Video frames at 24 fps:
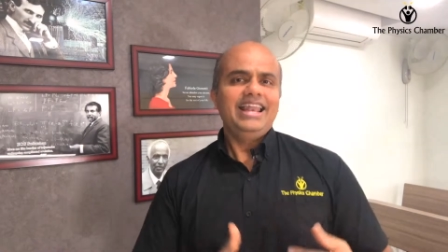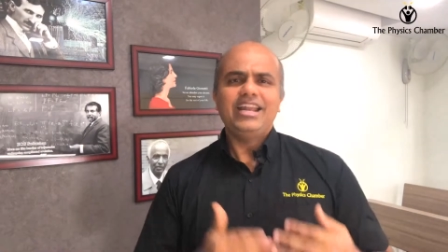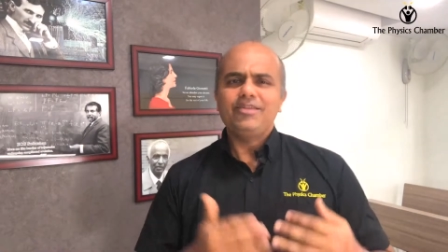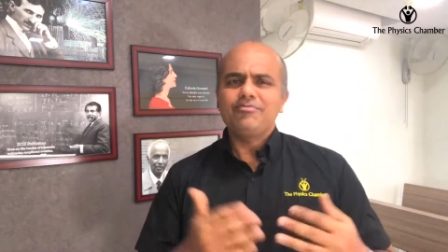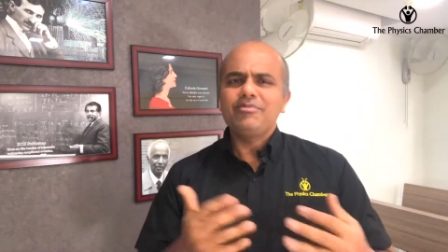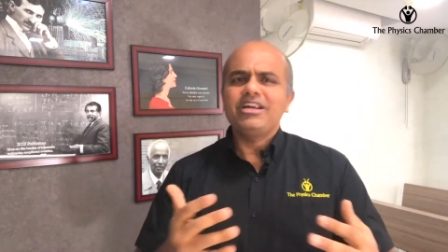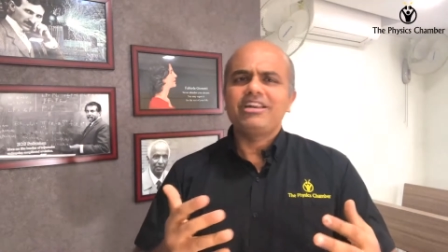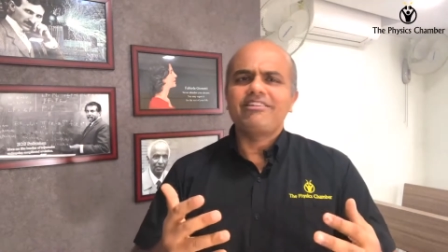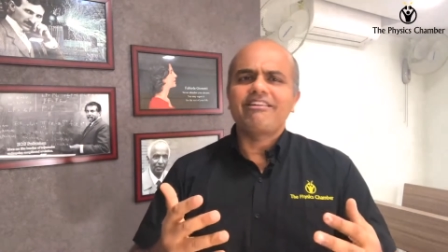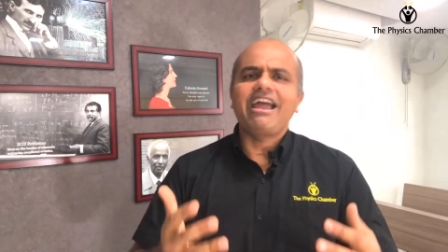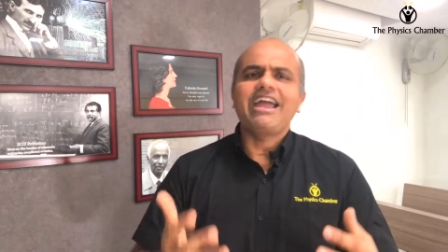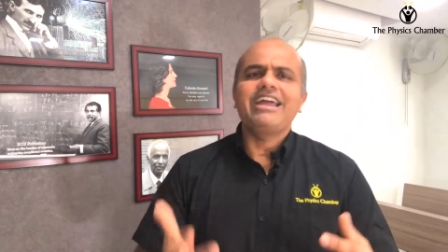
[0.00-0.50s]
Let
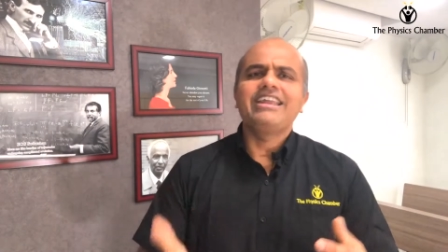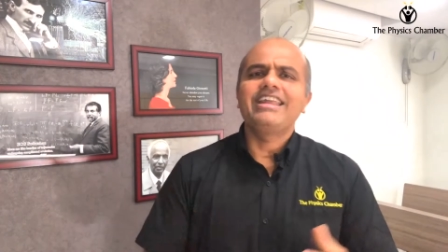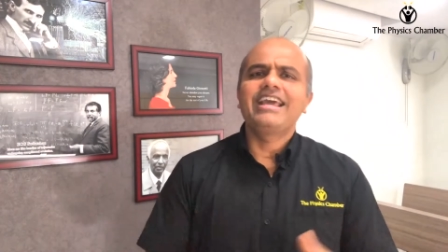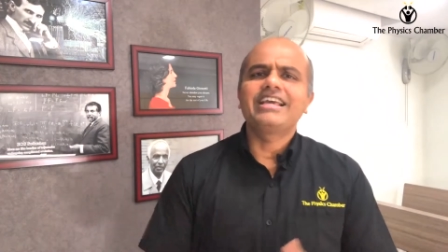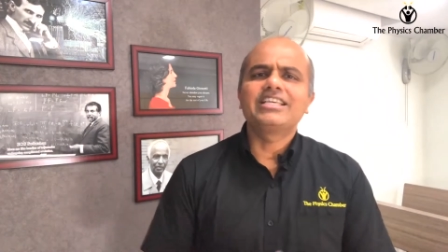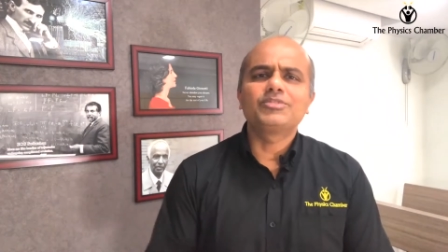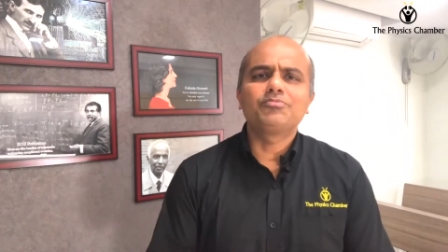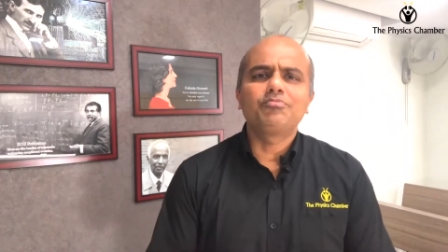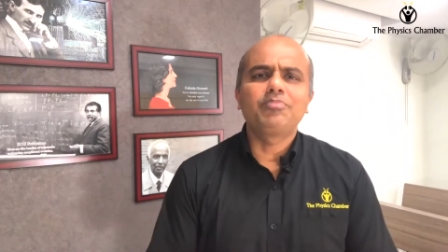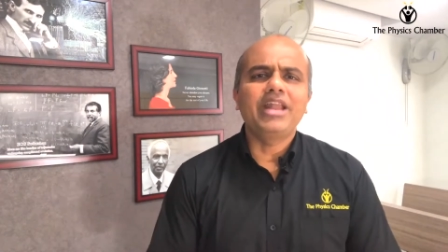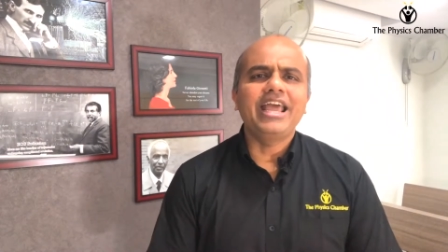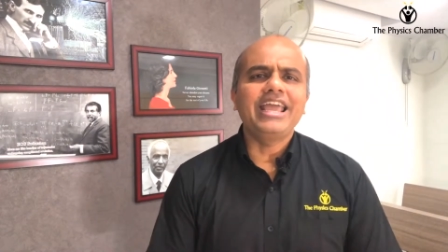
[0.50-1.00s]
me try and
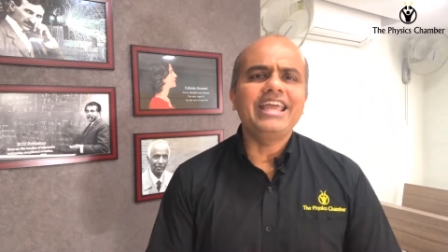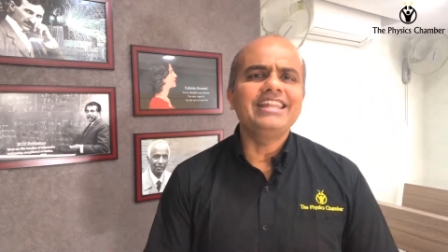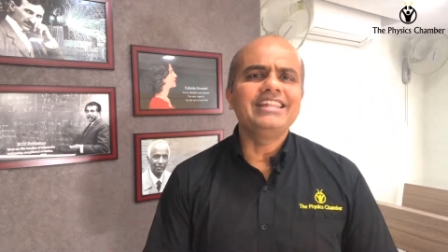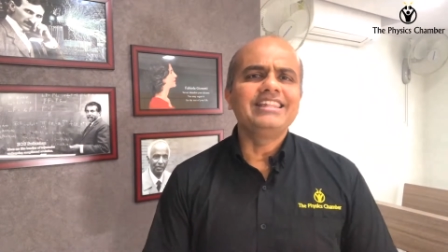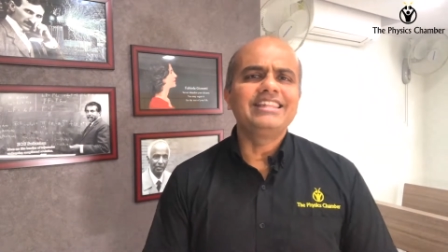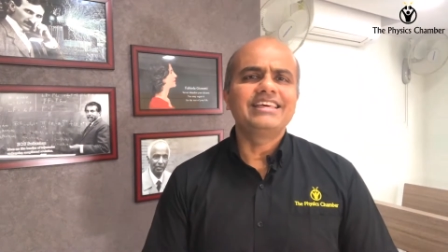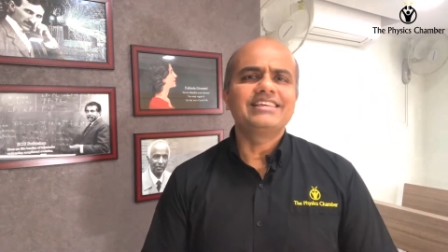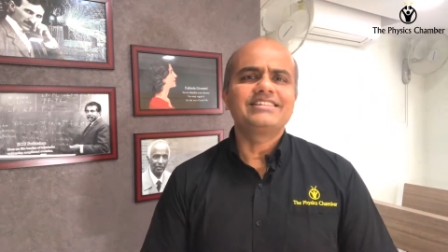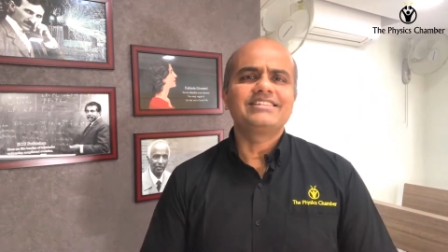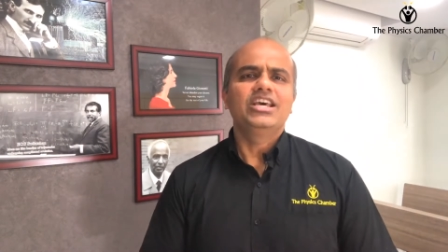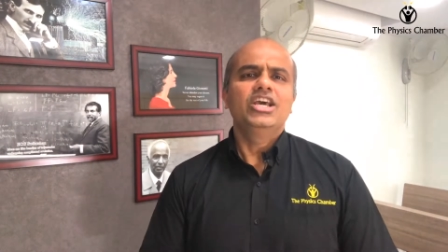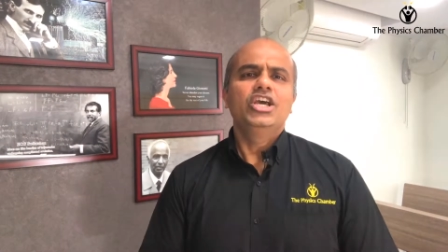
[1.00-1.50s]

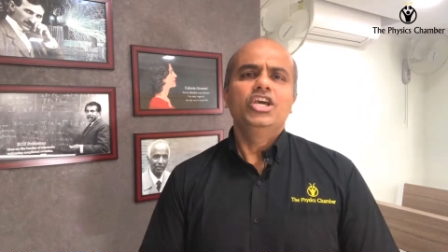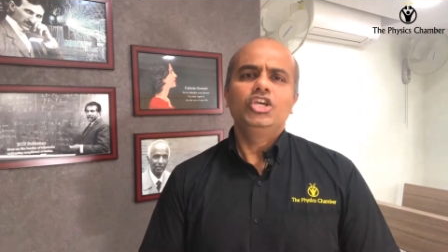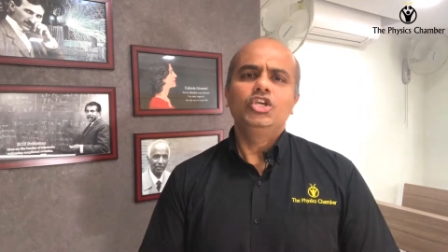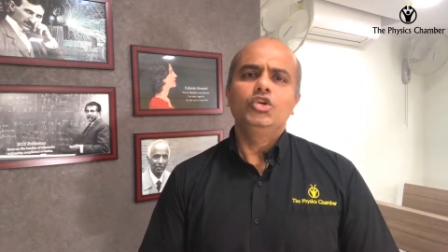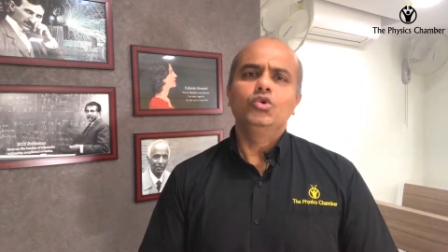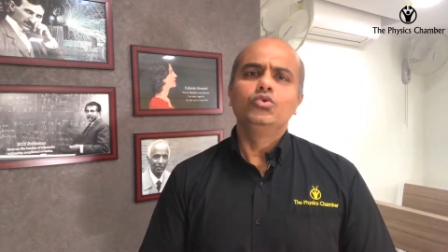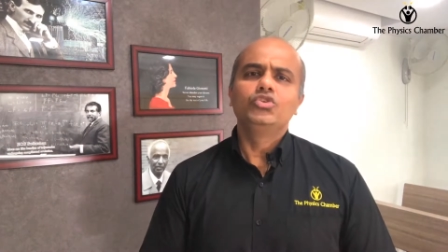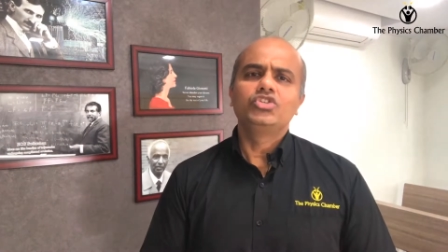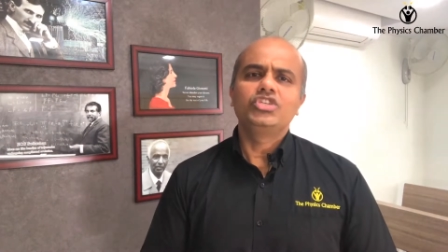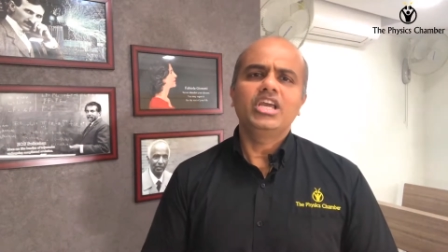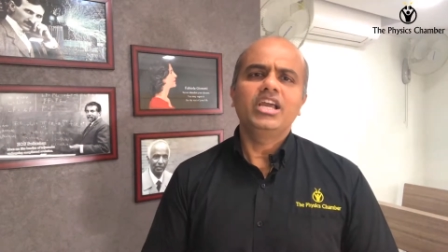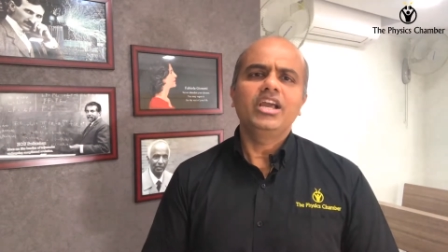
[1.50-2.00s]
explain this
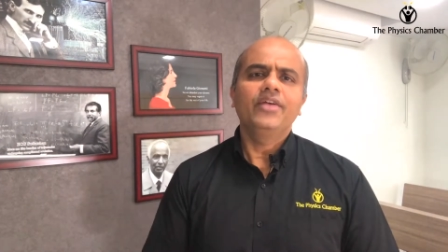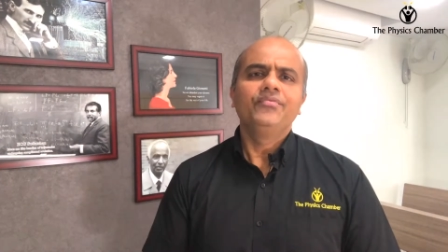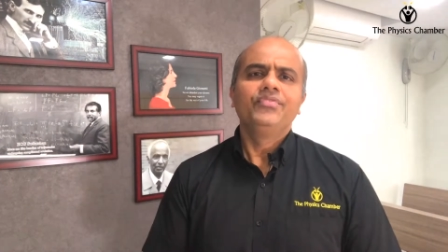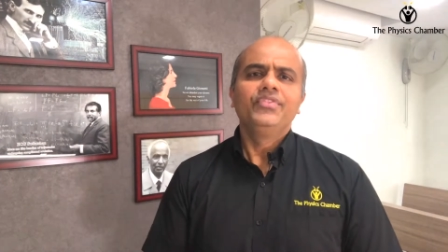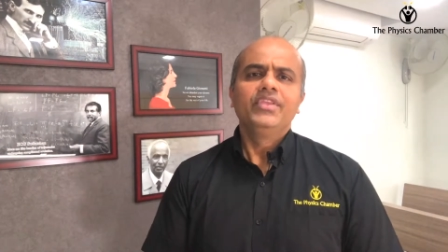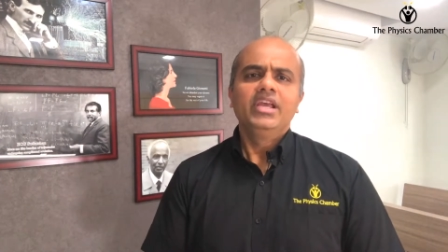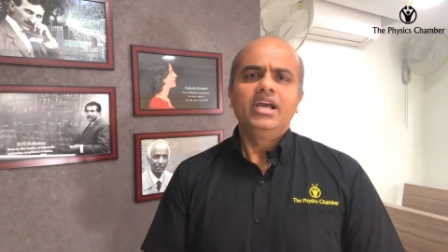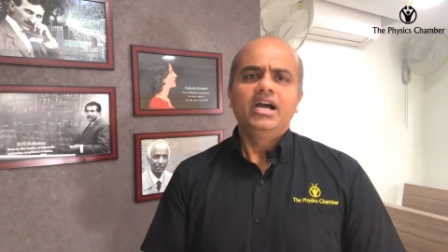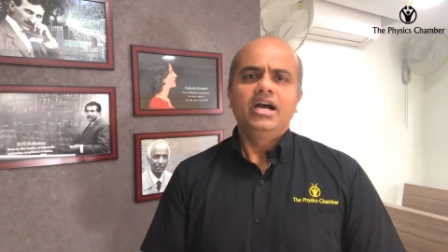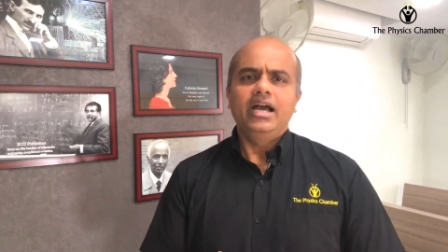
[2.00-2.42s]
using